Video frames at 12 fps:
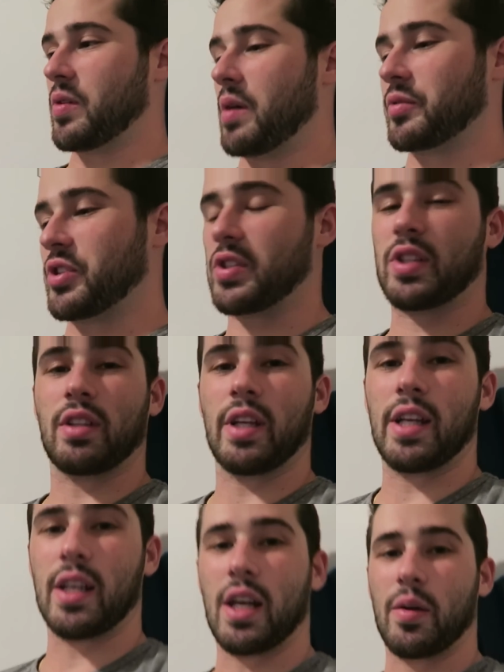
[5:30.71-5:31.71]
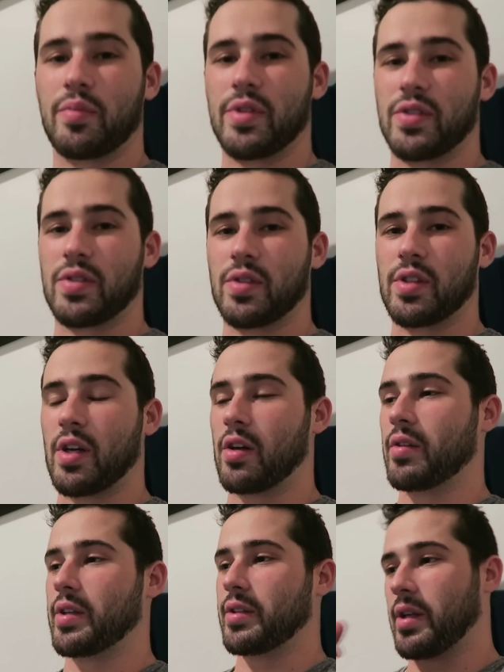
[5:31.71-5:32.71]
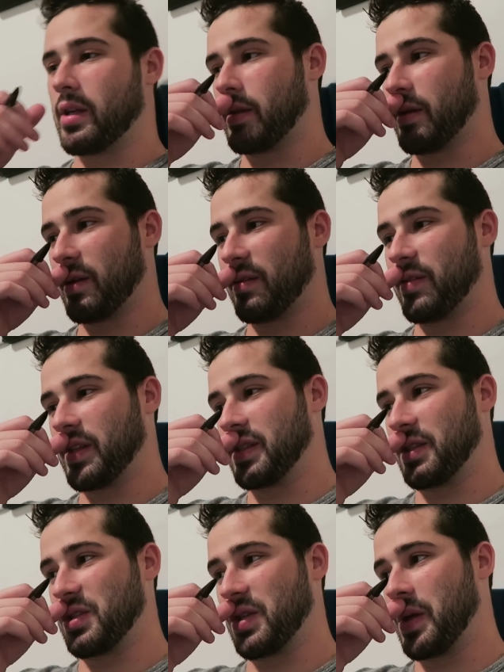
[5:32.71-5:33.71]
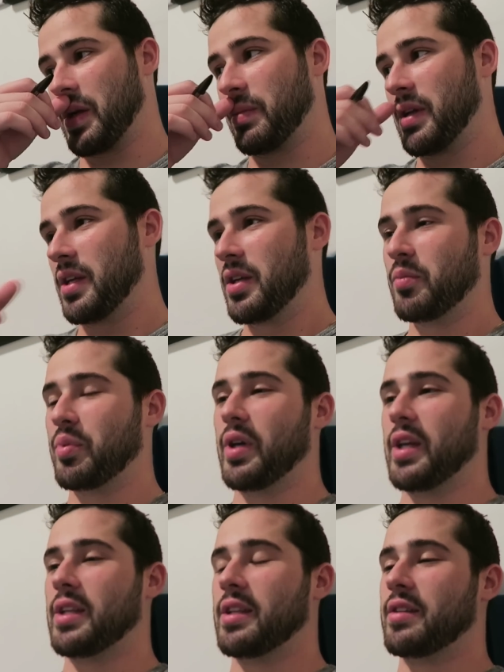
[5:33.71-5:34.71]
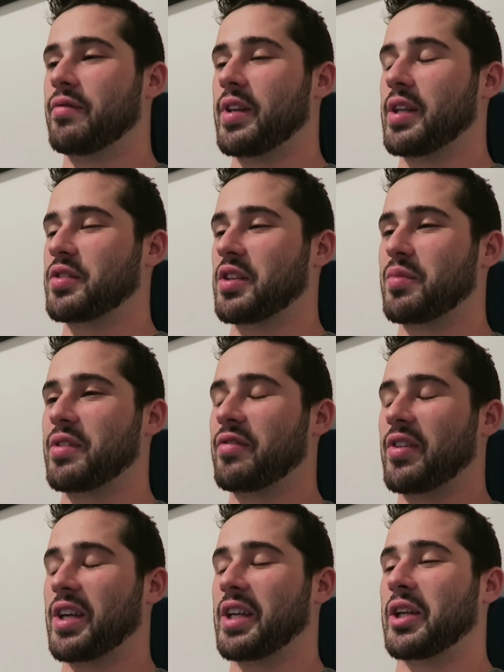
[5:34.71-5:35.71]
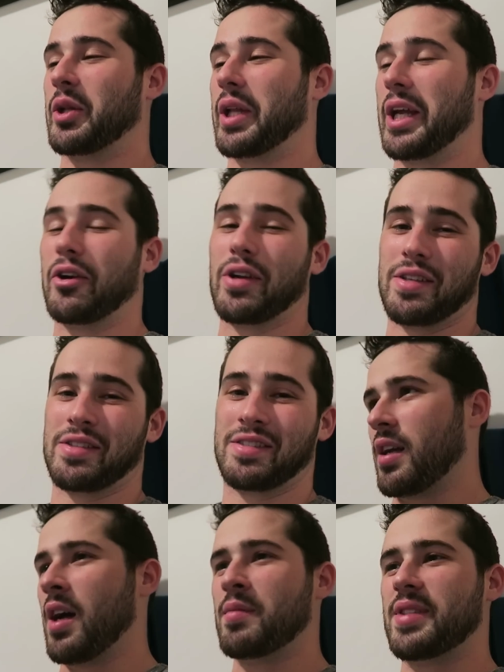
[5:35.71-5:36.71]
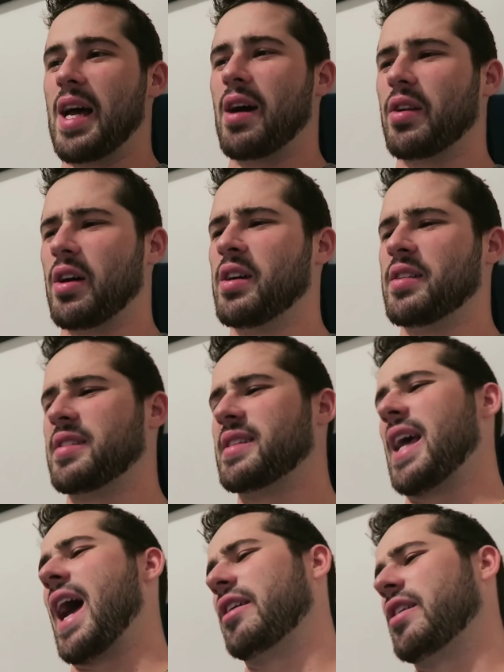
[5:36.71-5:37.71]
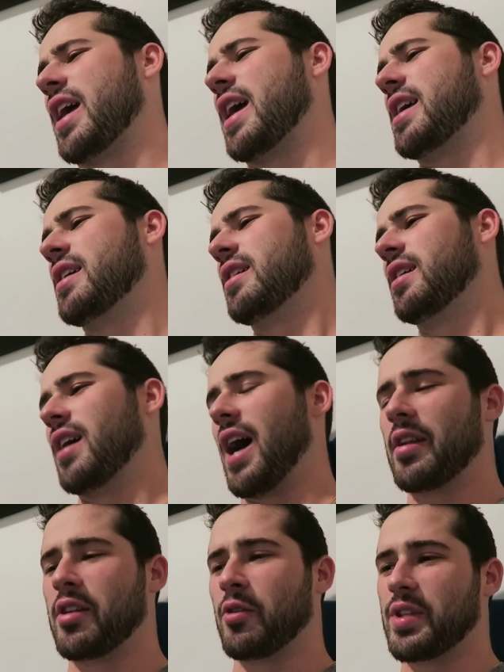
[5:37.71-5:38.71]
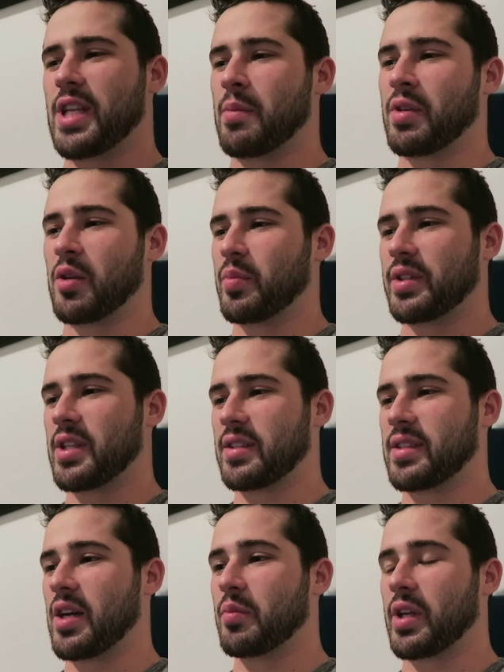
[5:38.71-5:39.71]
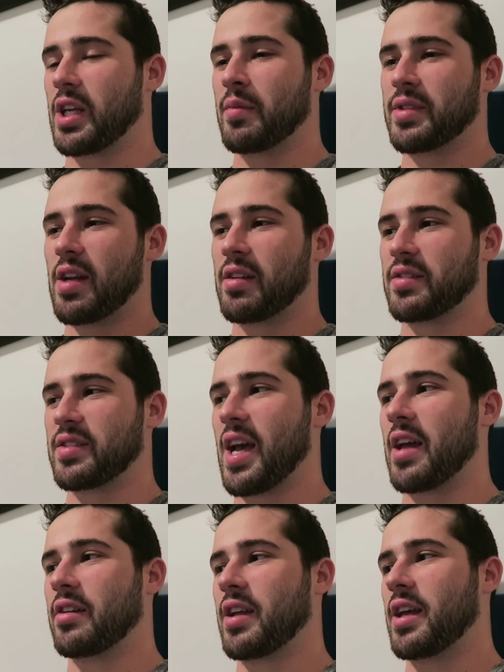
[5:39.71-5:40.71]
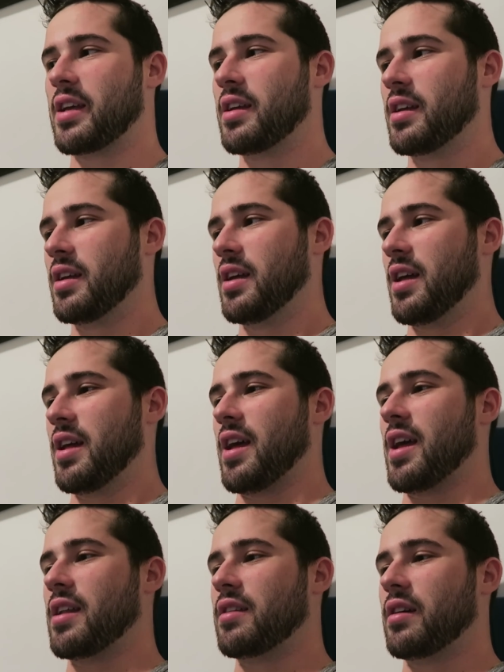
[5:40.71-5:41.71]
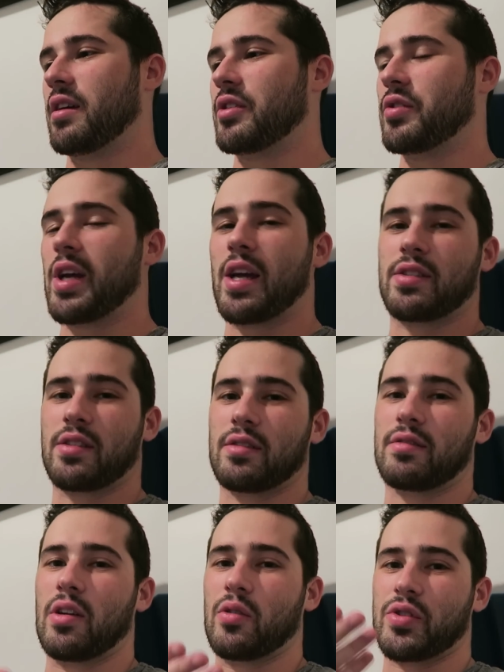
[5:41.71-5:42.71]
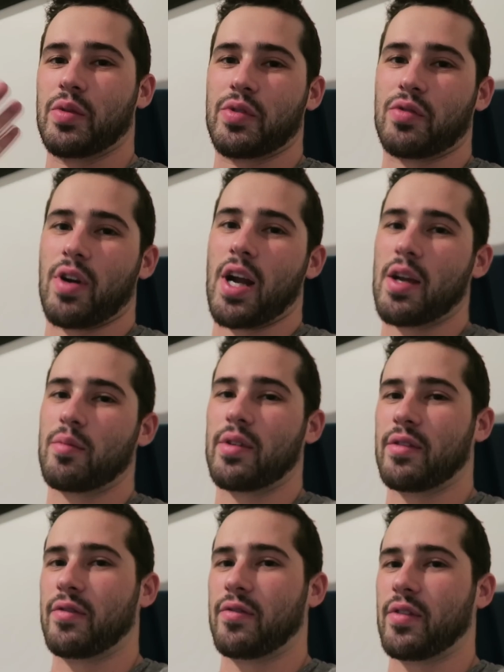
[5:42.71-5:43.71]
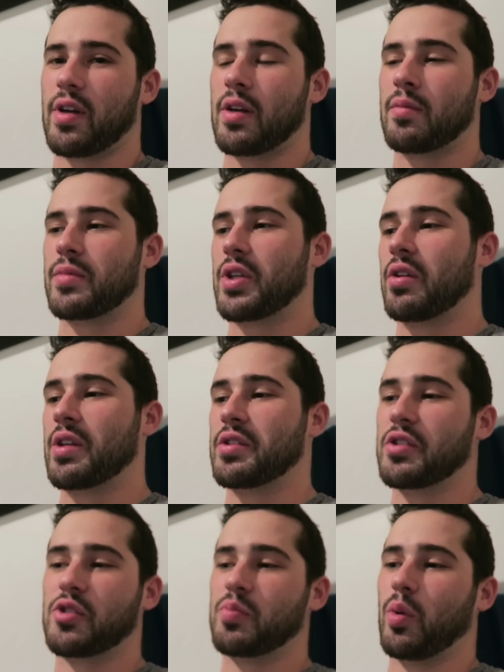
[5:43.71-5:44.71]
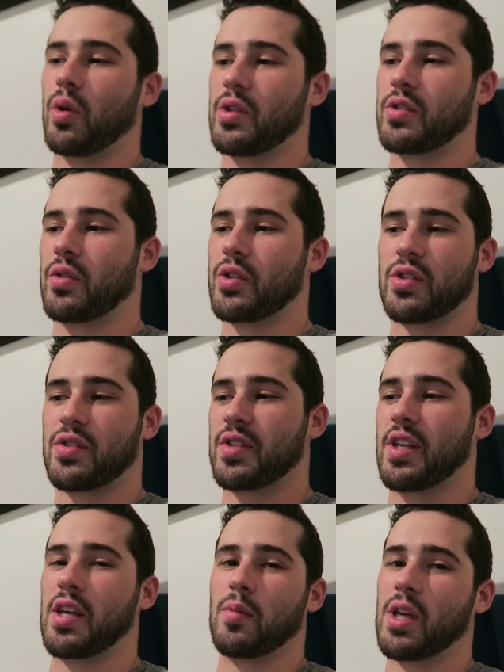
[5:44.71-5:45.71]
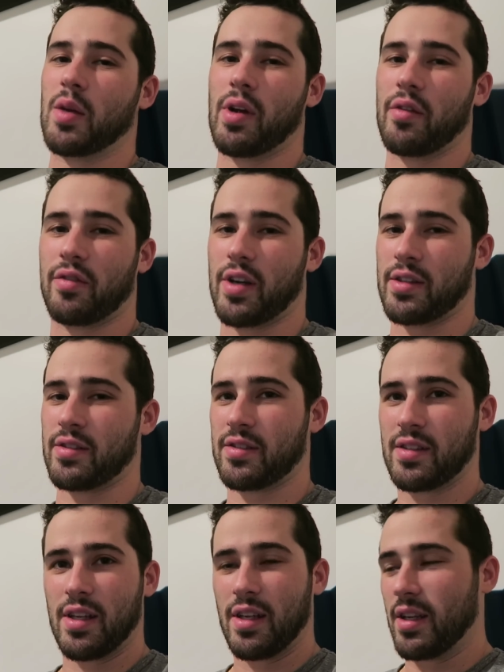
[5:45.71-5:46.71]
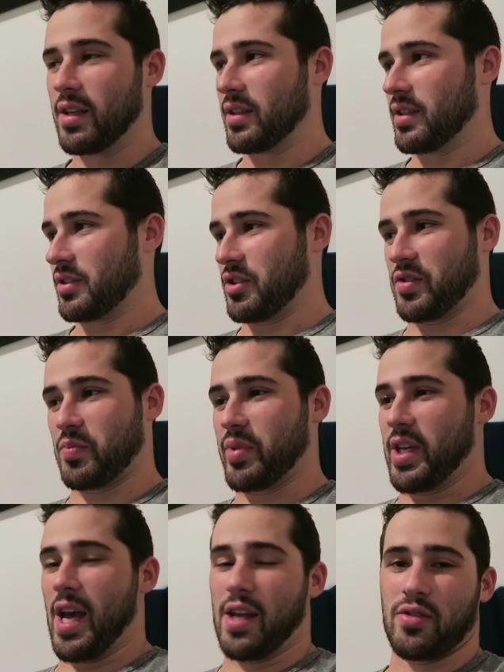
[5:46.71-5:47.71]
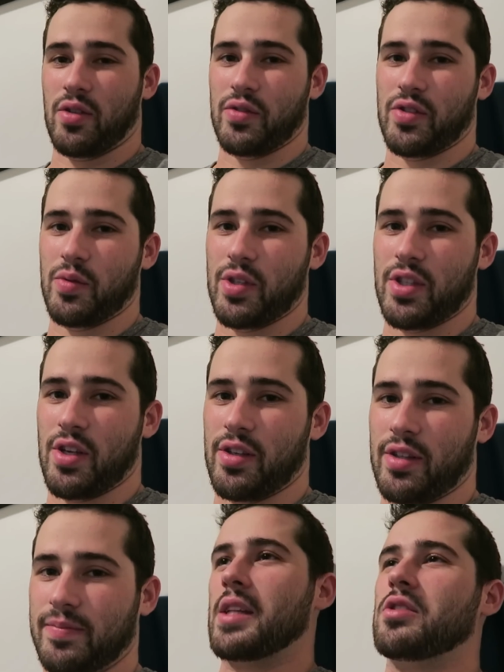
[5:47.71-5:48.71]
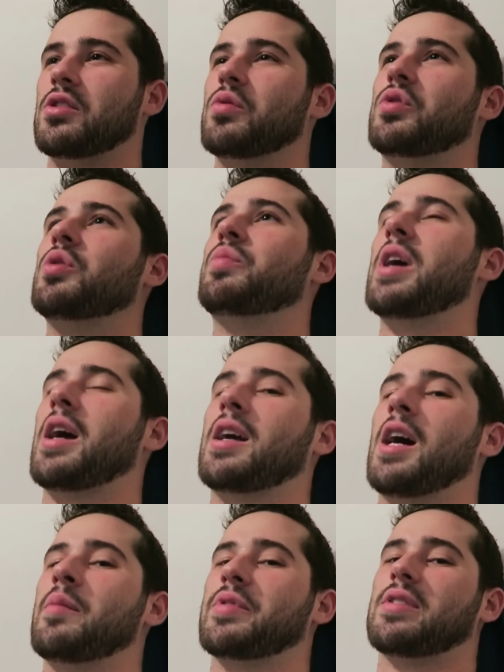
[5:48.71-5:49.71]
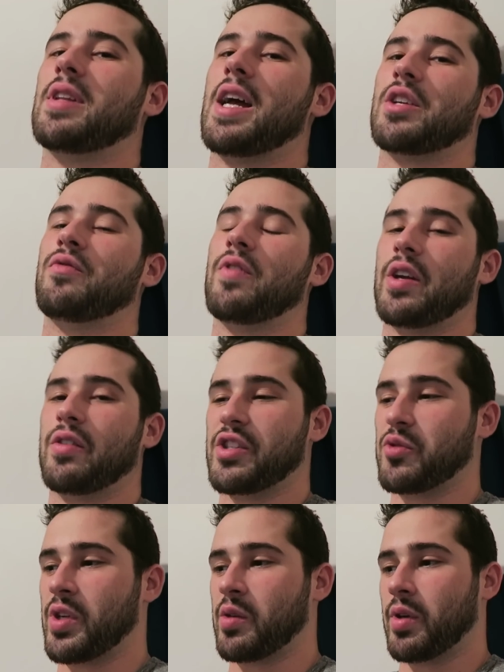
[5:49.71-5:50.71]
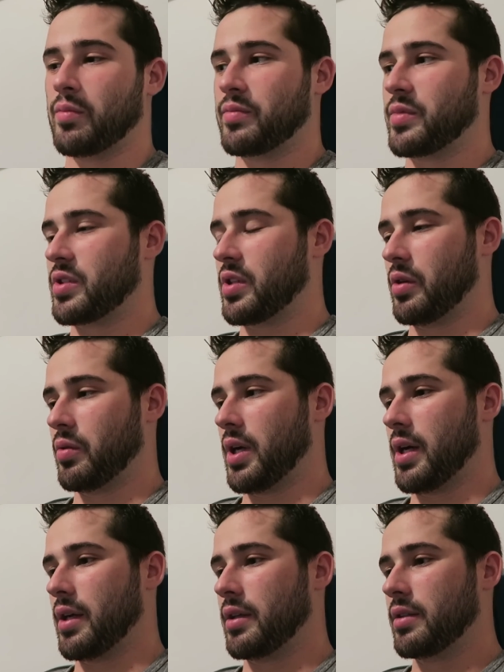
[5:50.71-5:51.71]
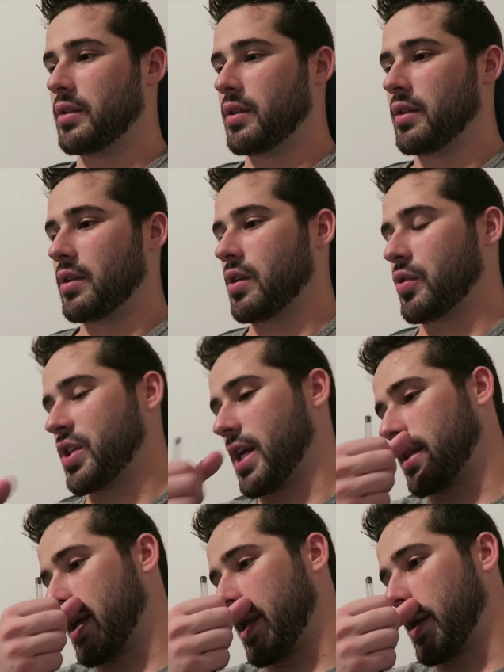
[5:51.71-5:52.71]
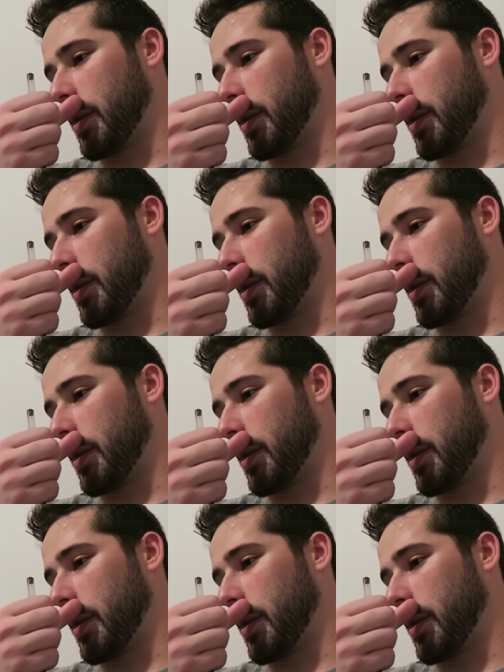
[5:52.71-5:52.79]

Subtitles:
so I'm just cleaning up the studio and fixing shit up. But the video's gonna be fucking hilarious. Comes out on Saturday. I don't know what day I'm gonna put this out, but it comes out on Saturday. And you guys could go subscribe if you're into sports or just seeing me and my friends just be assholes to each other. It's youtube.com/veteransminimum, so go check that